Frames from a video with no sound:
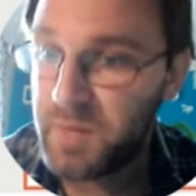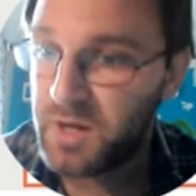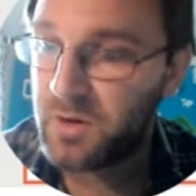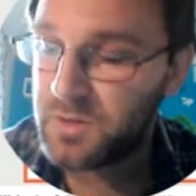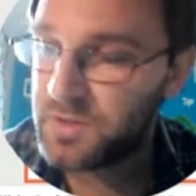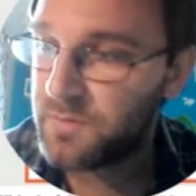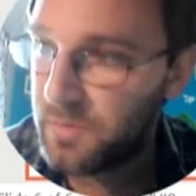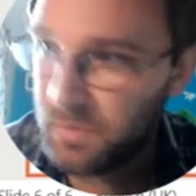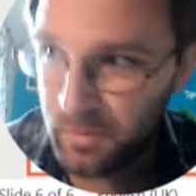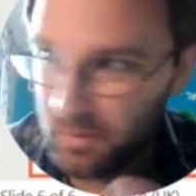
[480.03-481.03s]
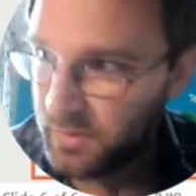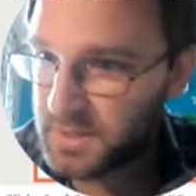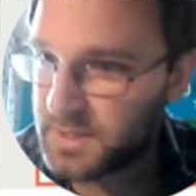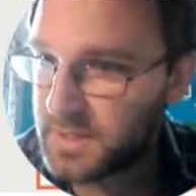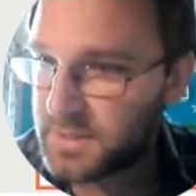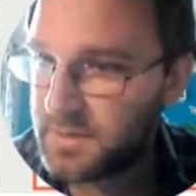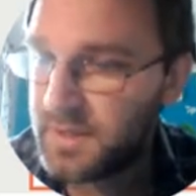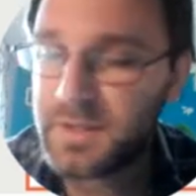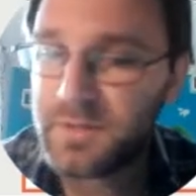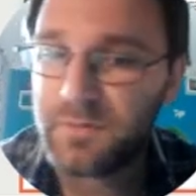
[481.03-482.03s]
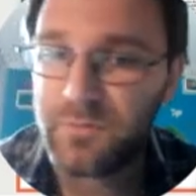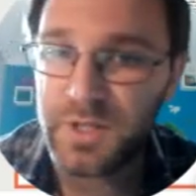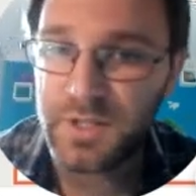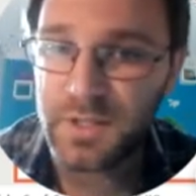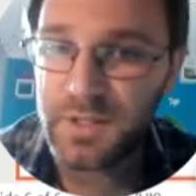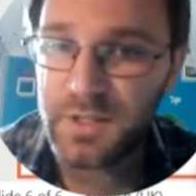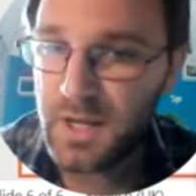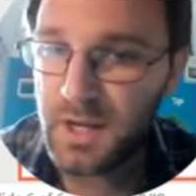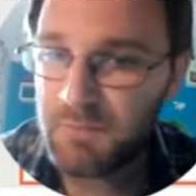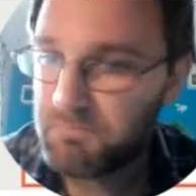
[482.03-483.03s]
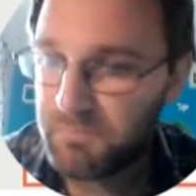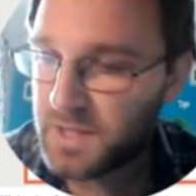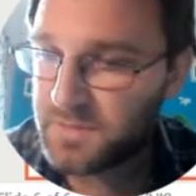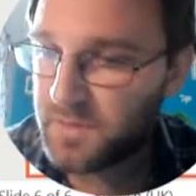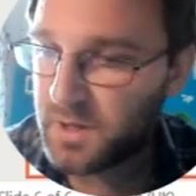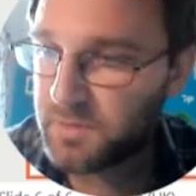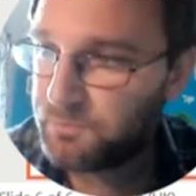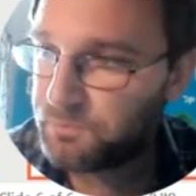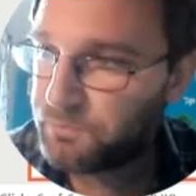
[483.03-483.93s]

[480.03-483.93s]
because of this, and this reasons, that's fine.